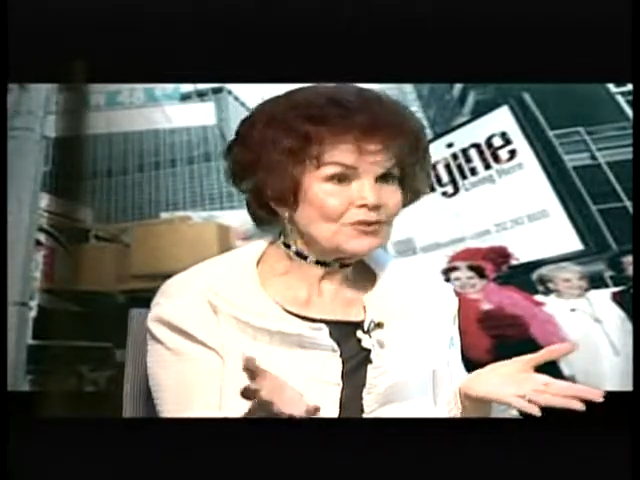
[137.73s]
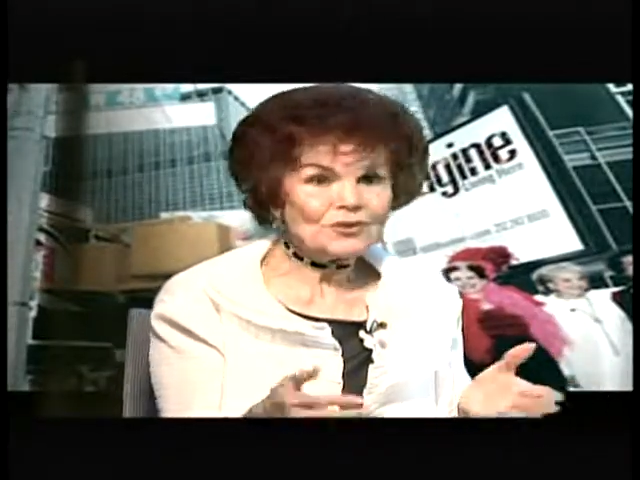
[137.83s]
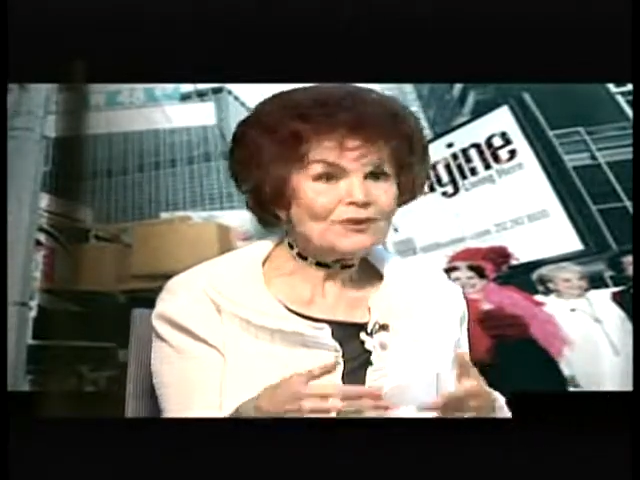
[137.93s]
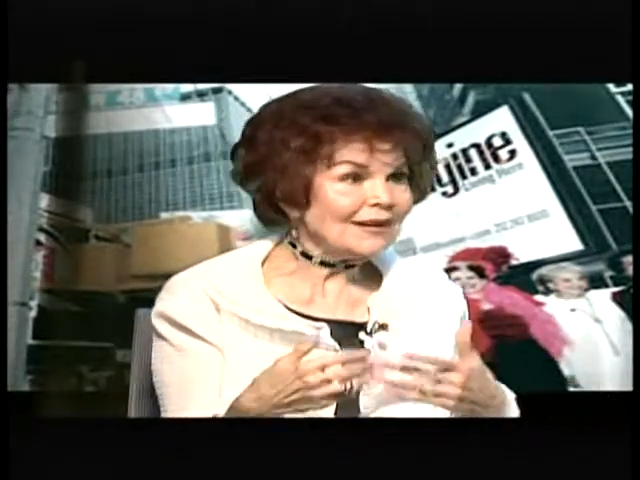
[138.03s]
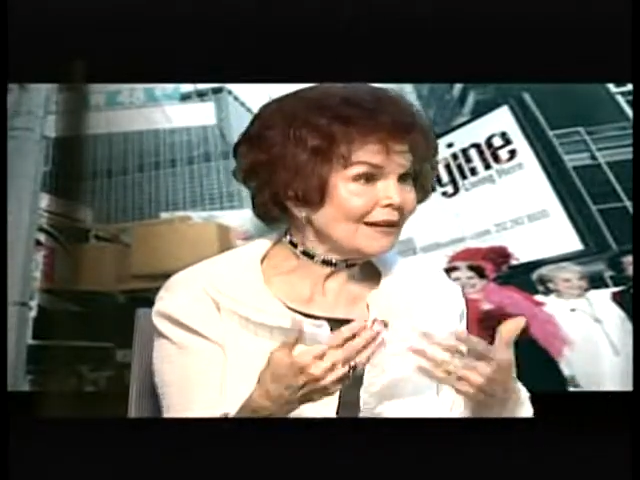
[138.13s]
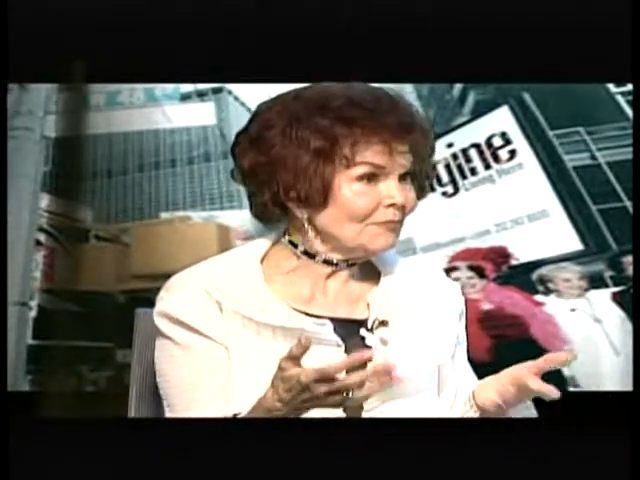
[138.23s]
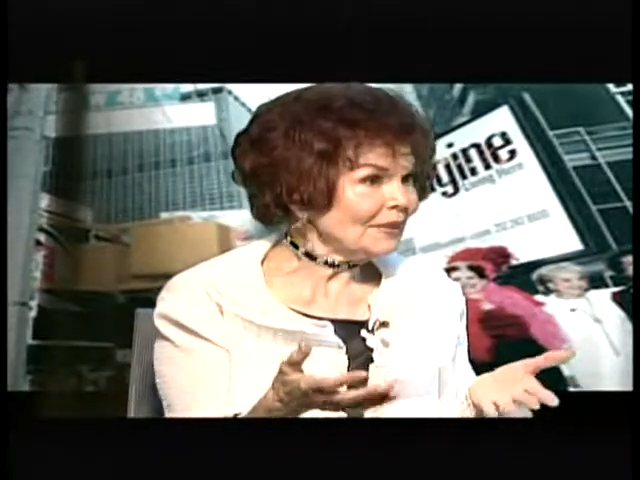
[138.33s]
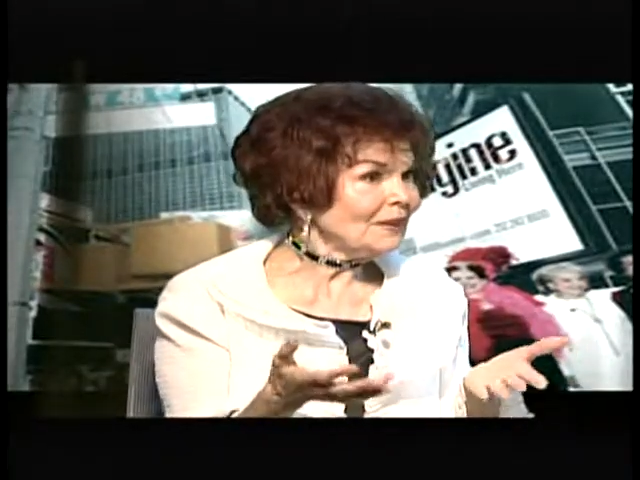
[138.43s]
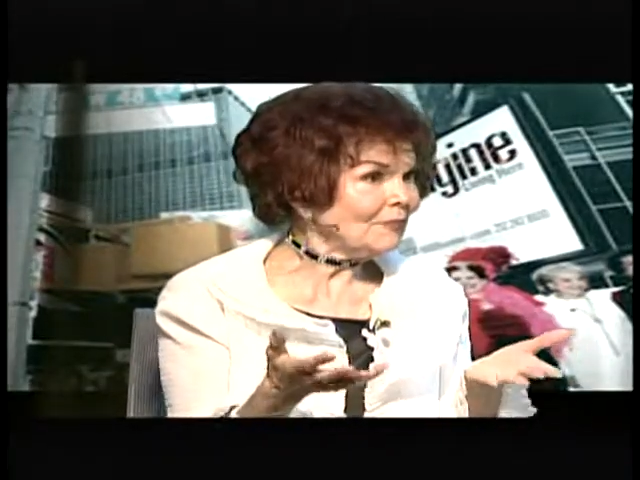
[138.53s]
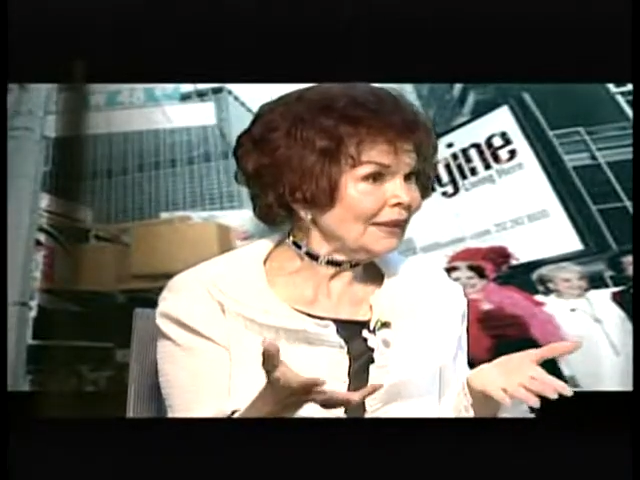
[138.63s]
so that I
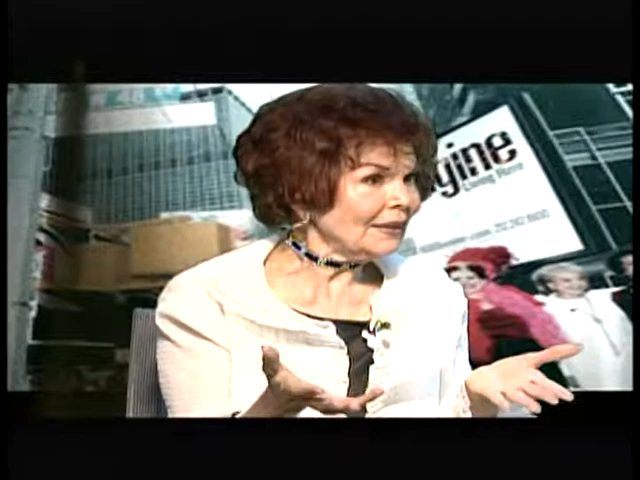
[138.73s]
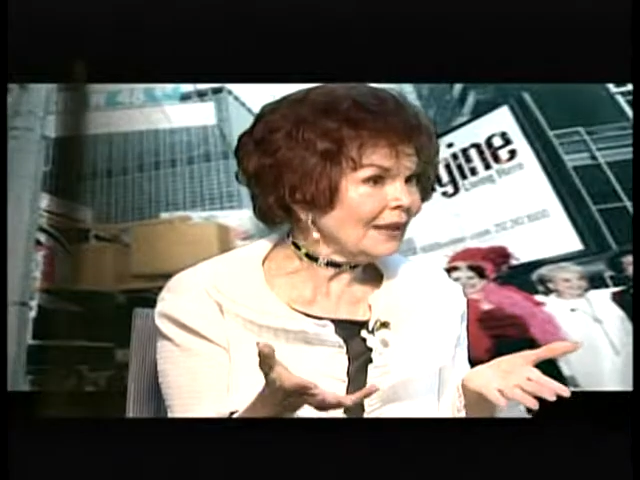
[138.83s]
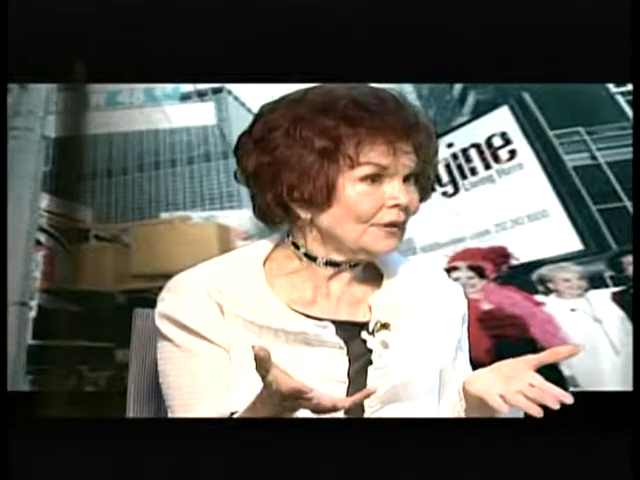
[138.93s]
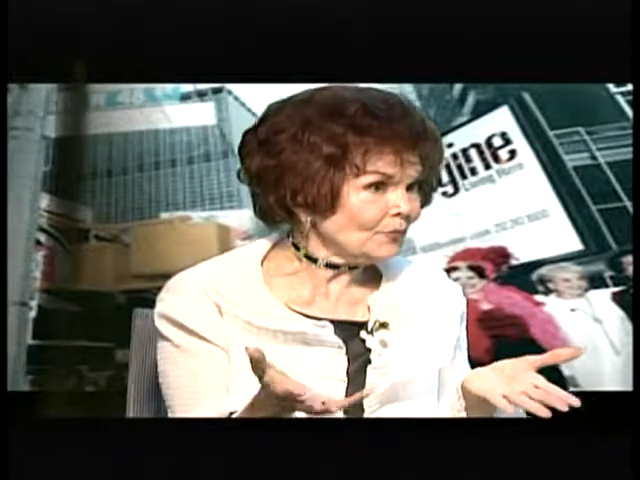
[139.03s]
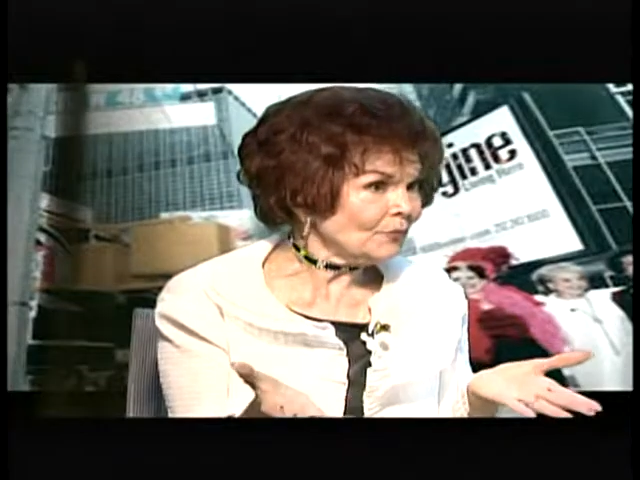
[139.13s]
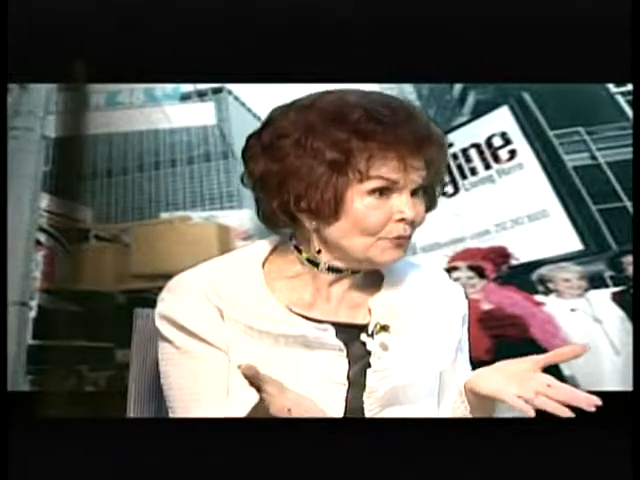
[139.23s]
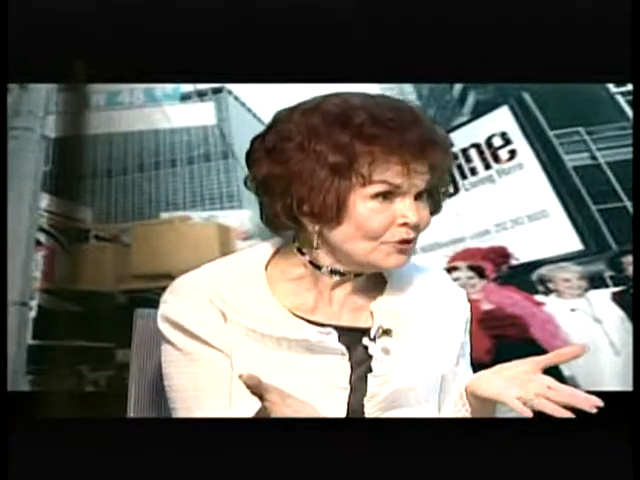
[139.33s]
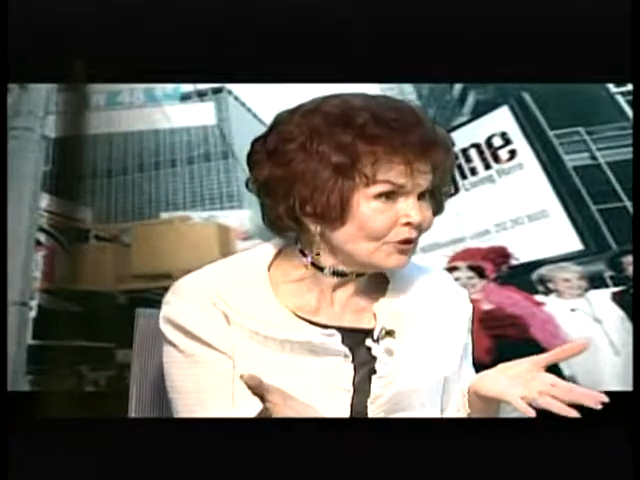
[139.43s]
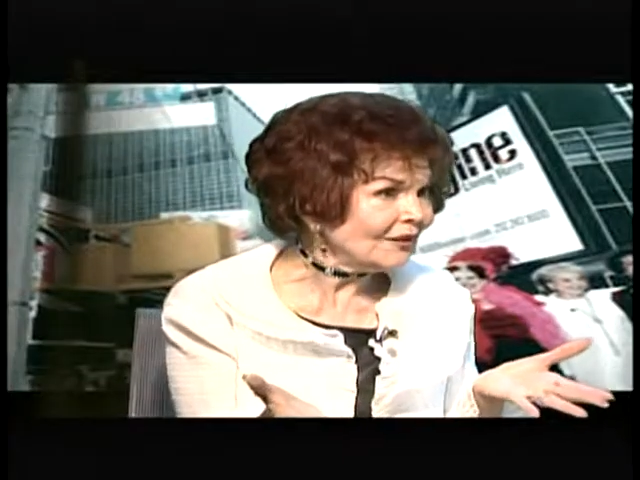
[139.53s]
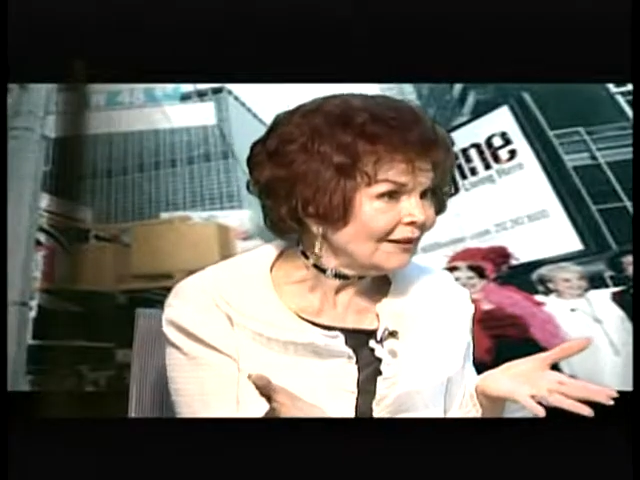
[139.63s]
can make a contribution?